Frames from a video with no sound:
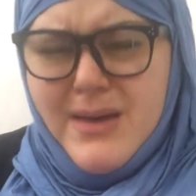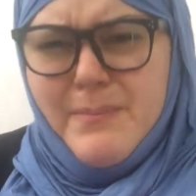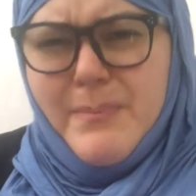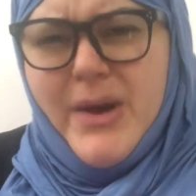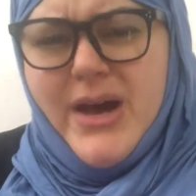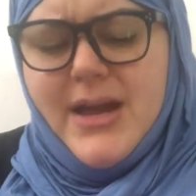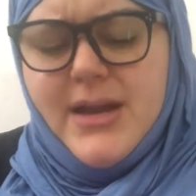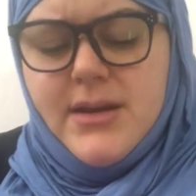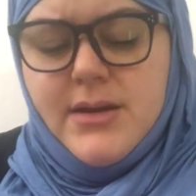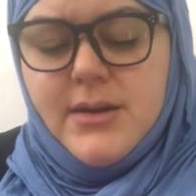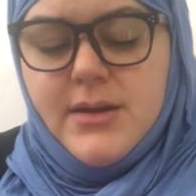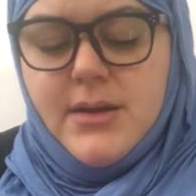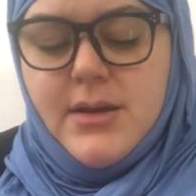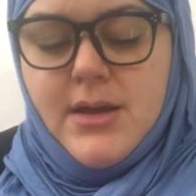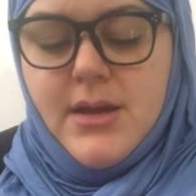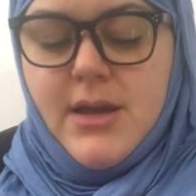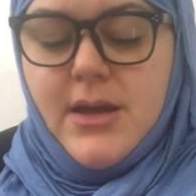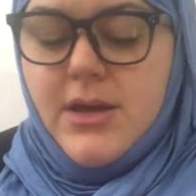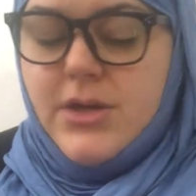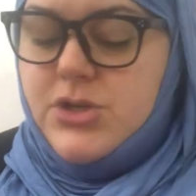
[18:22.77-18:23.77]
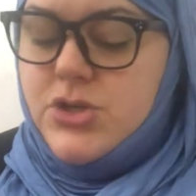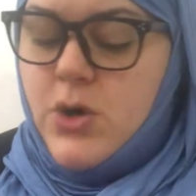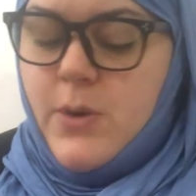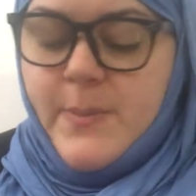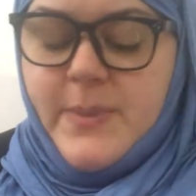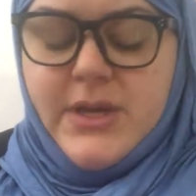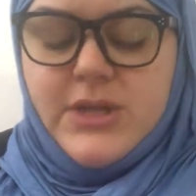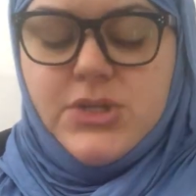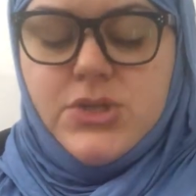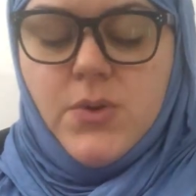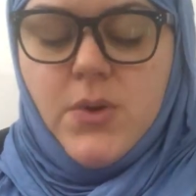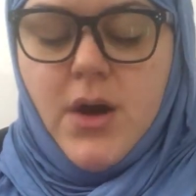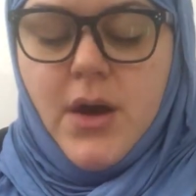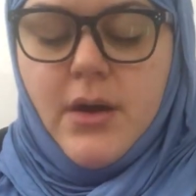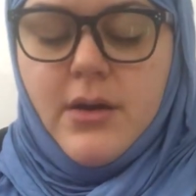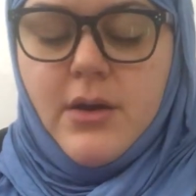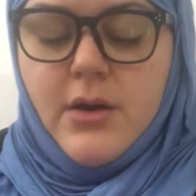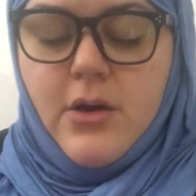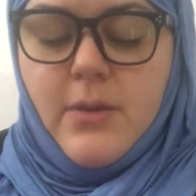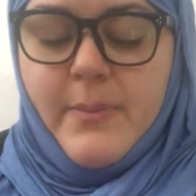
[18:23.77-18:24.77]
But don't be too
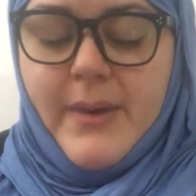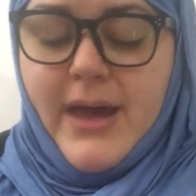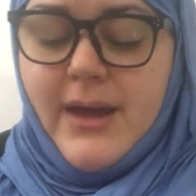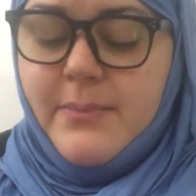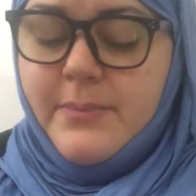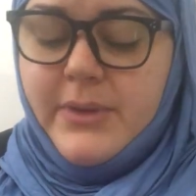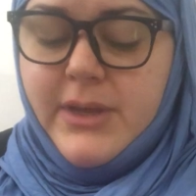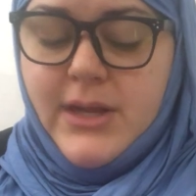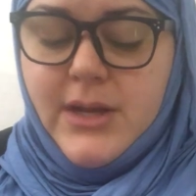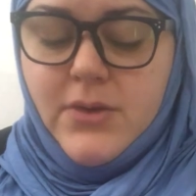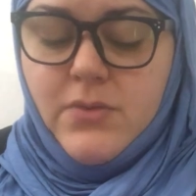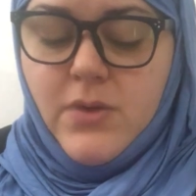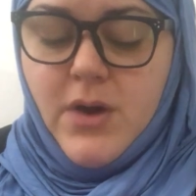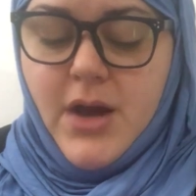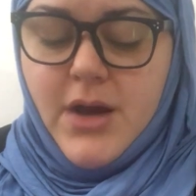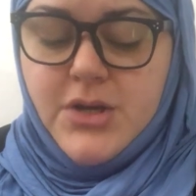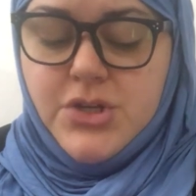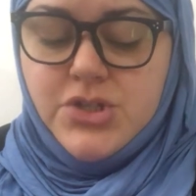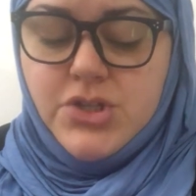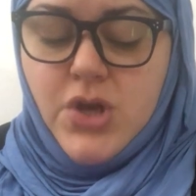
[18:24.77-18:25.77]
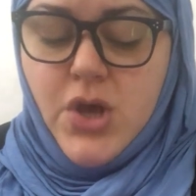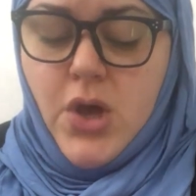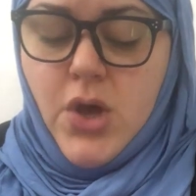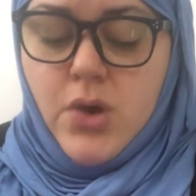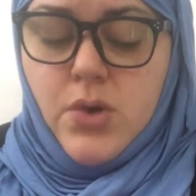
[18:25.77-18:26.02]
hard on her, Ben, pleaded Raj.